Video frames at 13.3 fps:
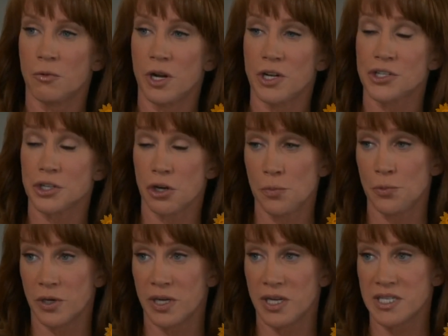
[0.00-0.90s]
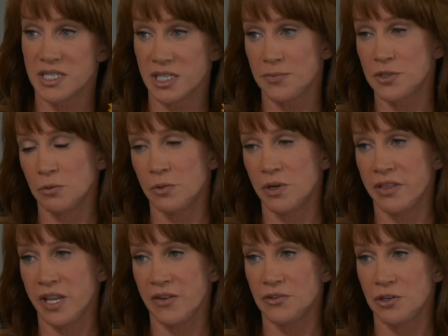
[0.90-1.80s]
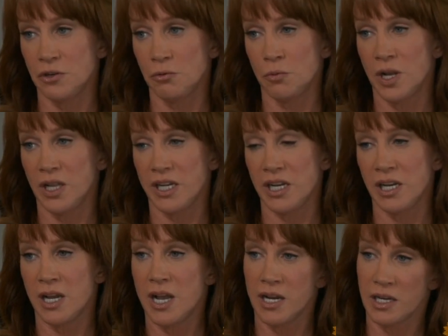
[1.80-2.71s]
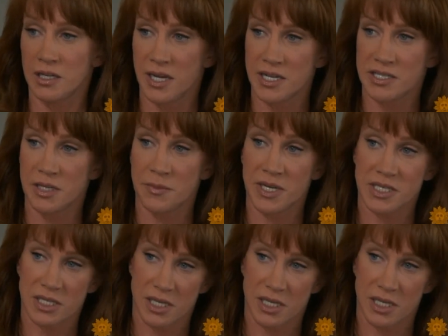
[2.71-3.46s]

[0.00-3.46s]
watched Oprah, and slept till 1 in the afternoon while eating Haagen-Dazs in my sleep.